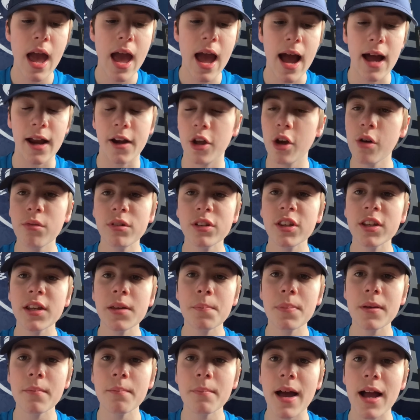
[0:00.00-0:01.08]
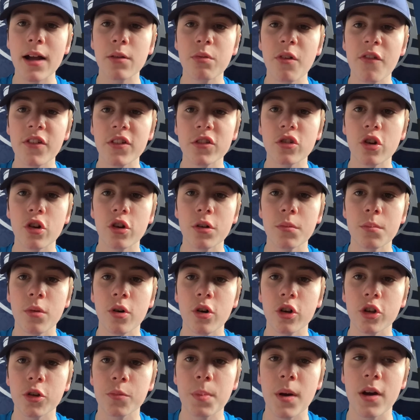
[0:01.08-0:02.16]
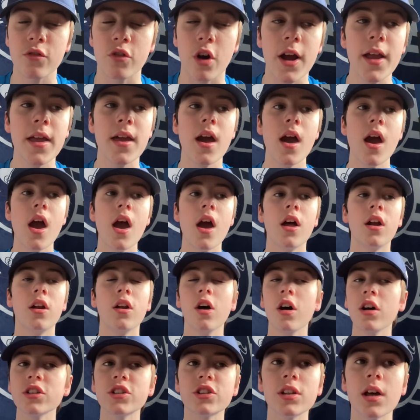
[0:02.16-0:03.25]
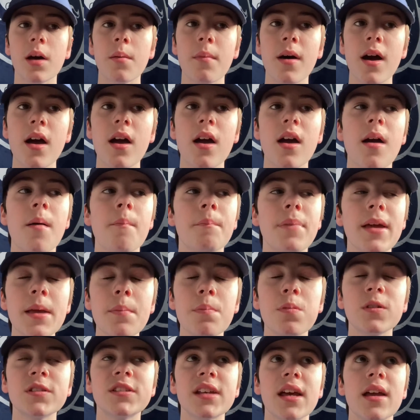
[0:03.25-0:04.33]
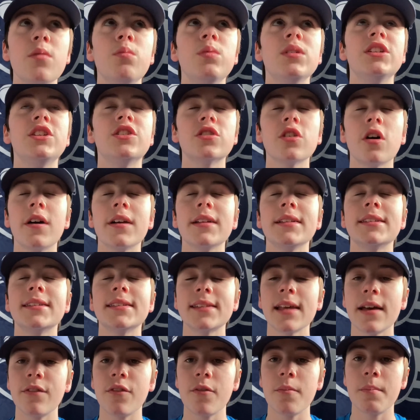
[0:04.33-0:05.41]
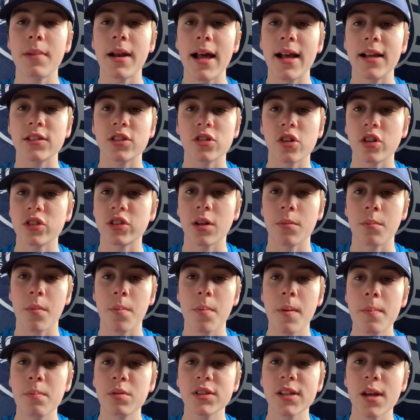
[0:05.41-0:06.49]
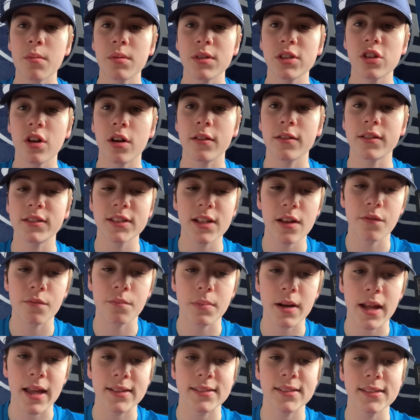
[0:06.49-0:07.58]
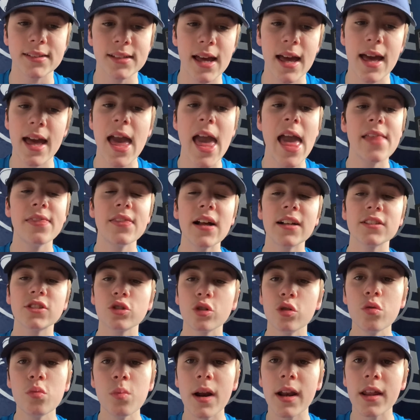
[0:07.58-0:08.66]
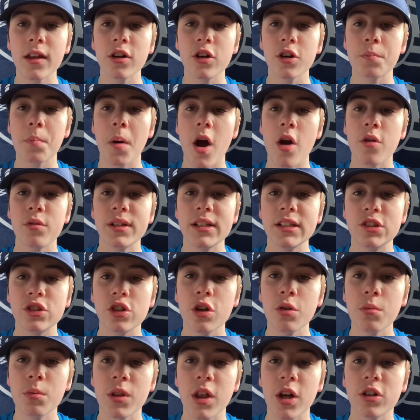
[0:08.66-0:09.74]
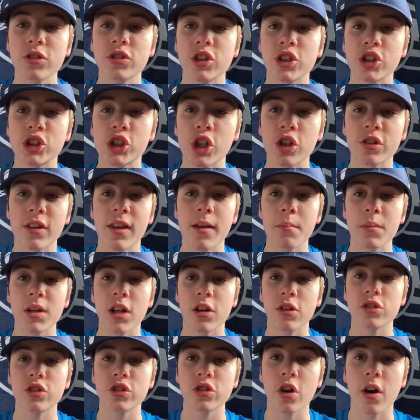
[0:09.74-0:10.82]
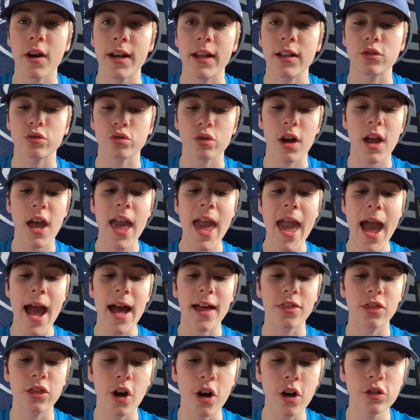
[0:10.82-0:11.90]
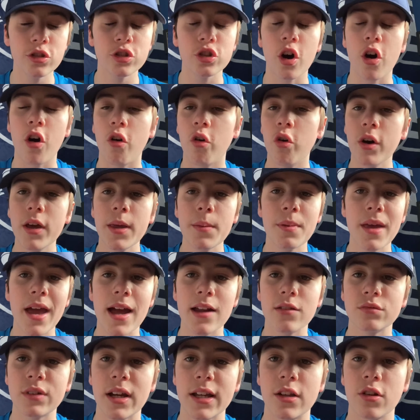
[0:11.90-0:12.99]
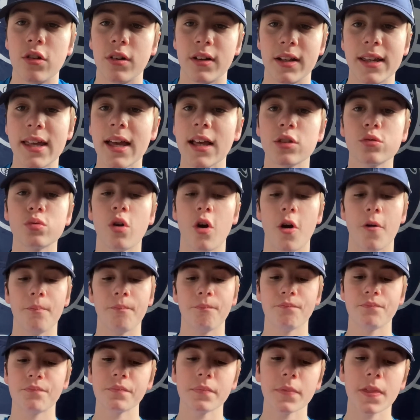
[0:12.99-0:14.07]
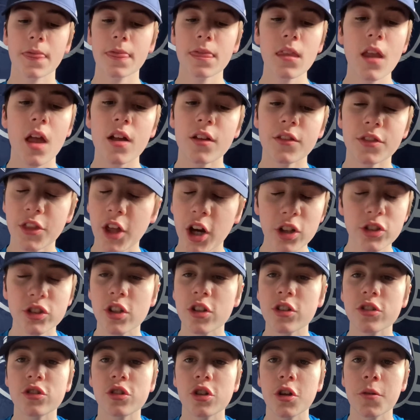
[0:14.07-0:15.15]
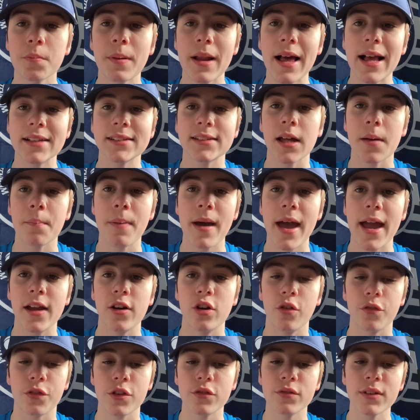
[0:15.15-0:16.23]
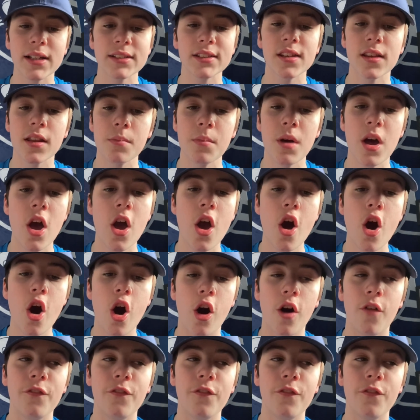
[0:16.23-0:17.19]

And who has he been back with at Tottenham Hotspur, right? Last summer, people say we signed 7 players last summer. People say we signed 7 players. Yeah, that's all well and good, but only 2 of those are Jose Mourinho's signings, right? And those are Højbjerg and Reguilón. Guess what? Those are the 2 players that are paying off. The rest of them aren't.